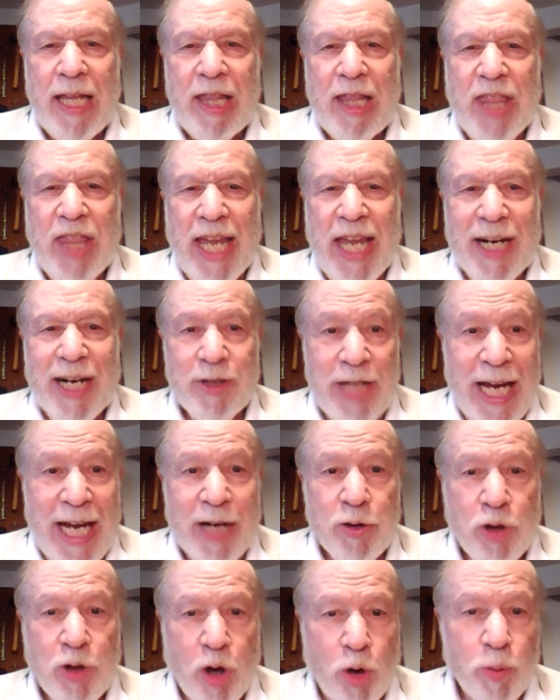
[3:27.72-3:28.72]
they are
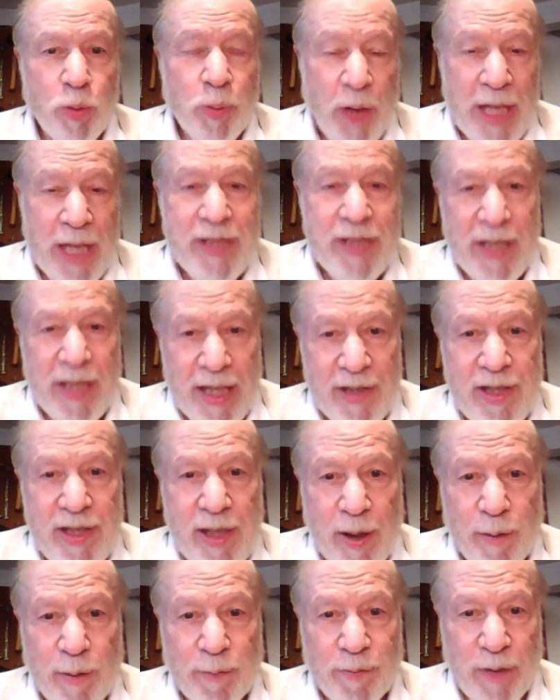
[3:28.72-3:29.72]
now
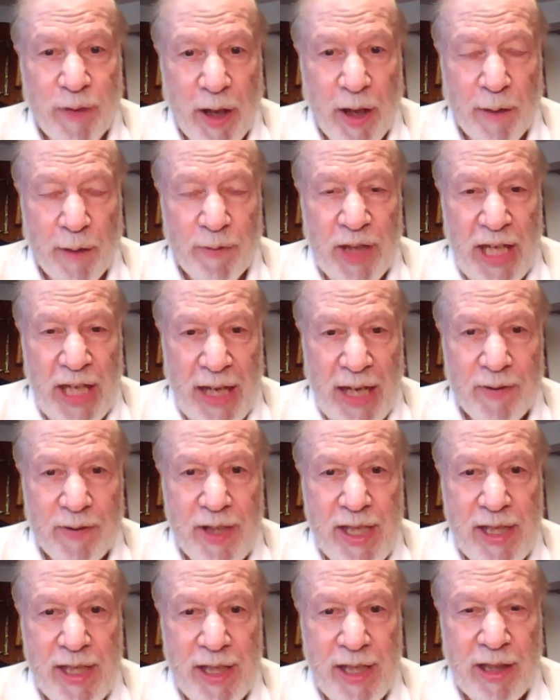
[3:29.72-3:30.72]
co-presidents of, of the
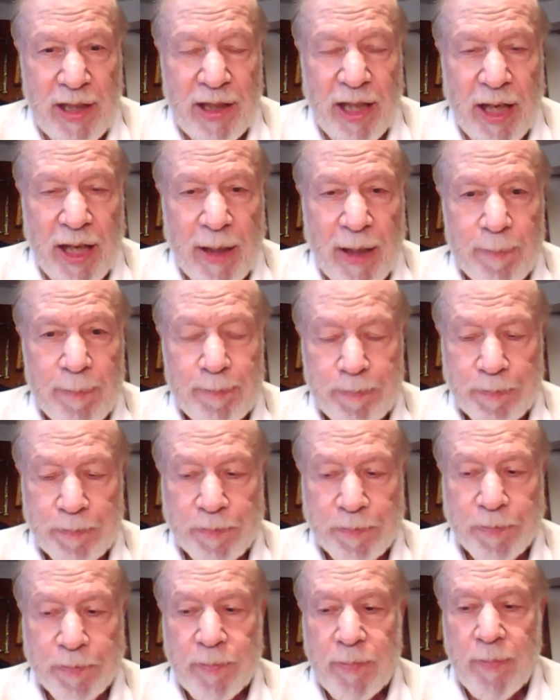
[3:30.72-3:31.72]
Evanston Club.
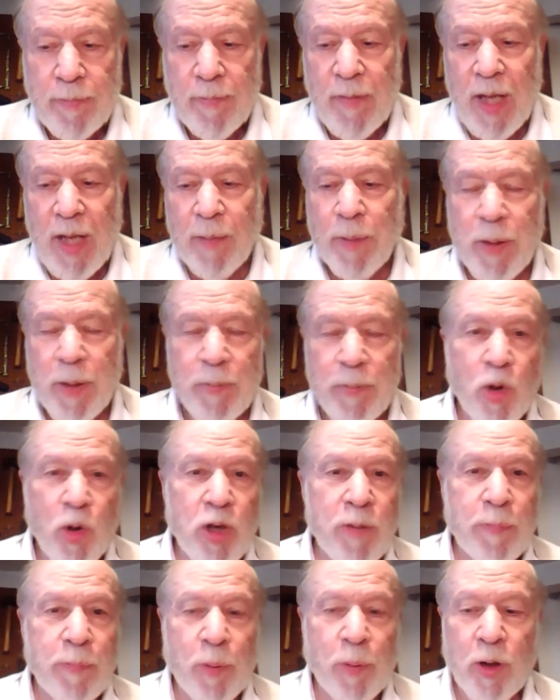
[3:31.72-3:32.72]
Hmm. But
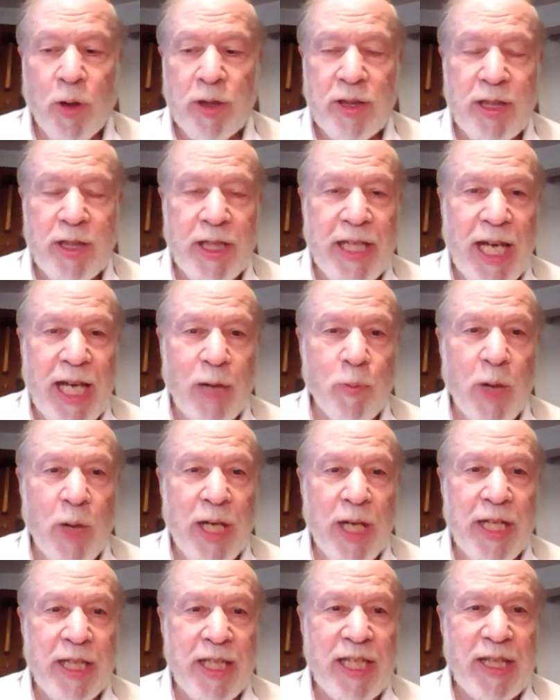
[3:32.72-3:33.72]
more importantly, I
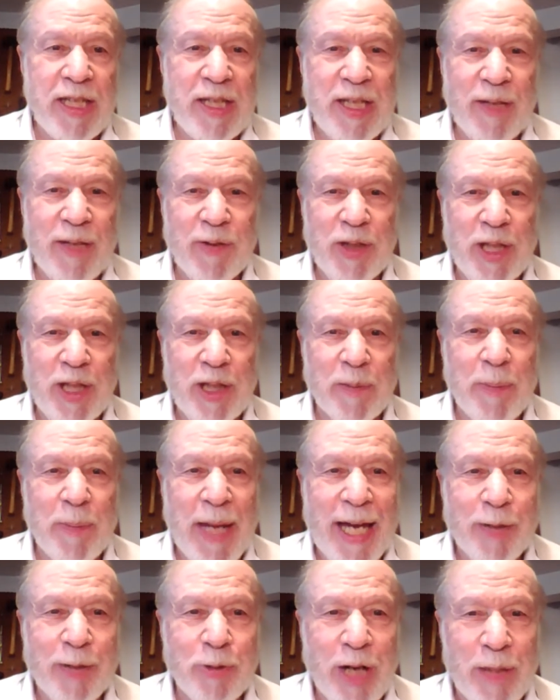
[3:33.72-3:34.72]
want to give a little
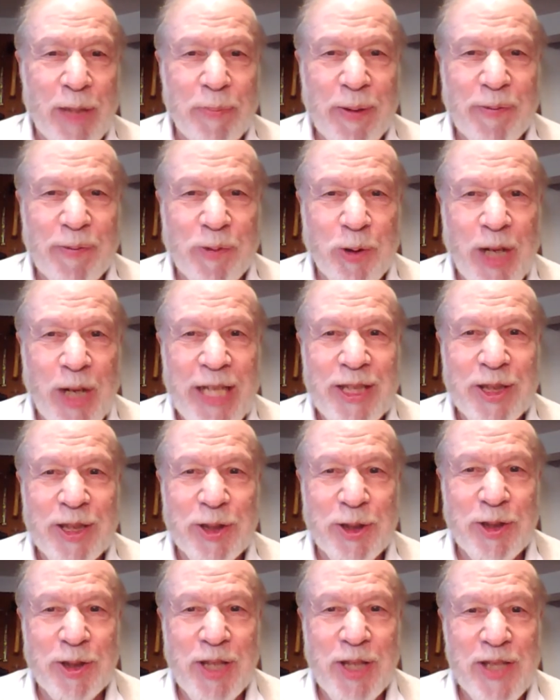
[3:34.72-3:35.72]
background before I
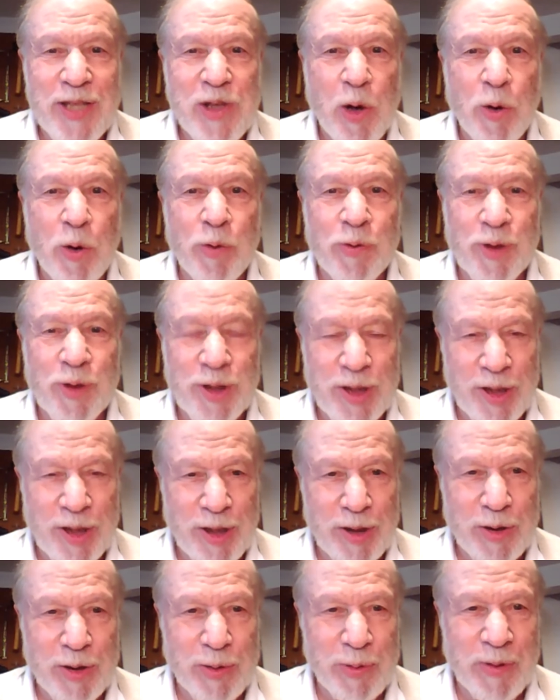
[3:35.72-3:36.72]
turn this over to
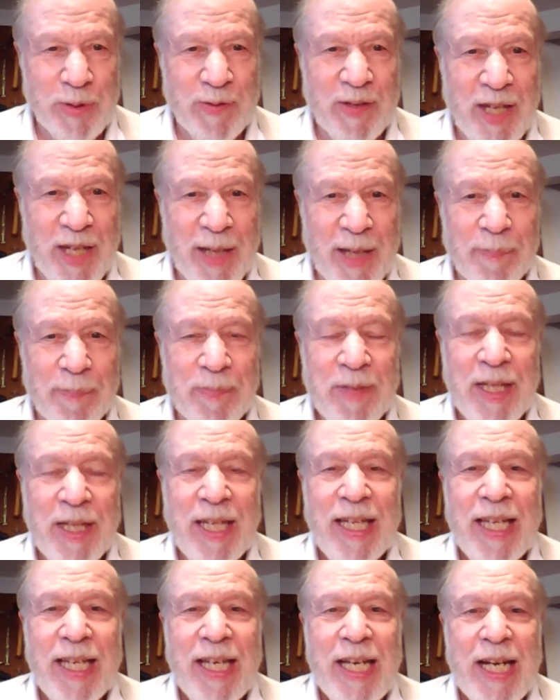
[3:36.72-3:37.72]
the two of them.
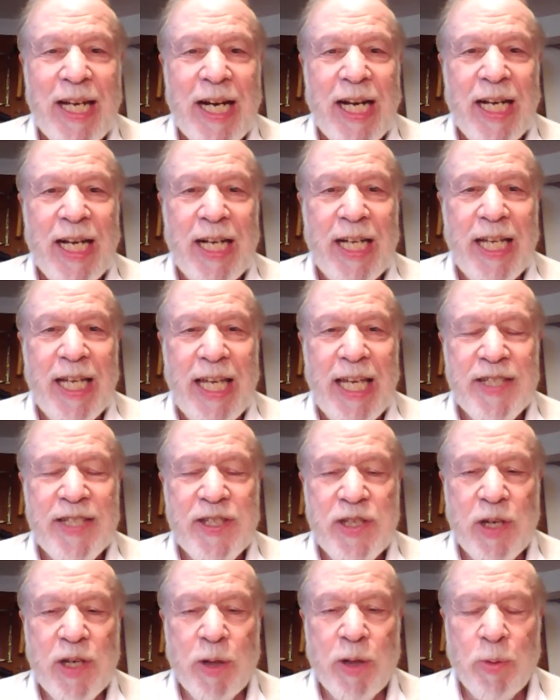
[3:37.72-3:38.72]
Uh,
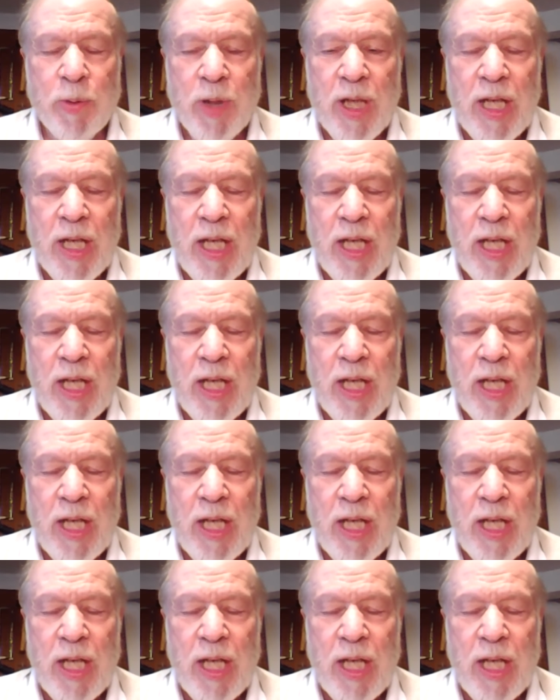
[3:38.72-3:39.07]
and so